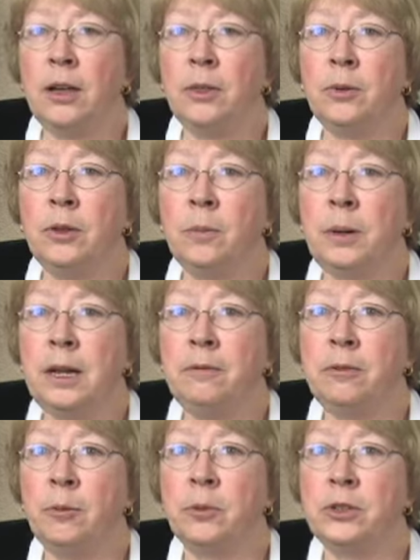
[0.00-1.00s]
through the
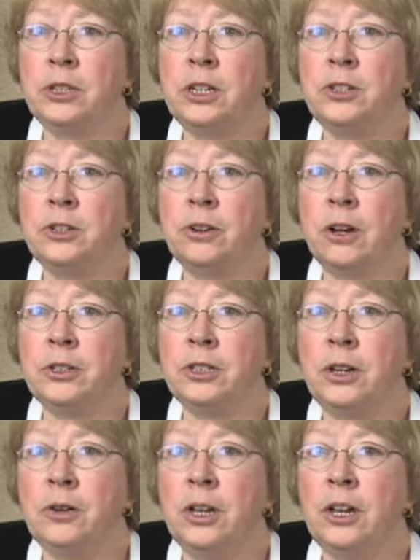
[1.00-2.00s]
painful procedure
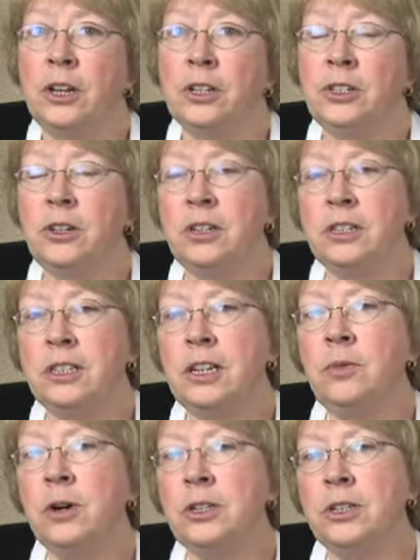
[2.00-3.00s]
also. So you can
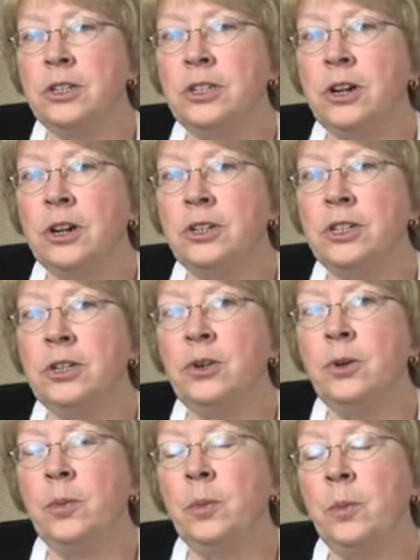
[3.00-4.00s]
see once you start
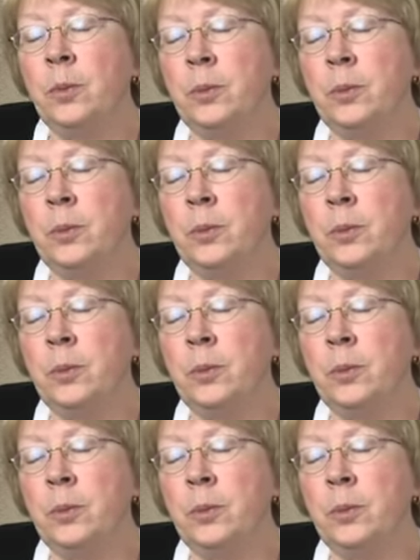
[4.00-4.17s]
to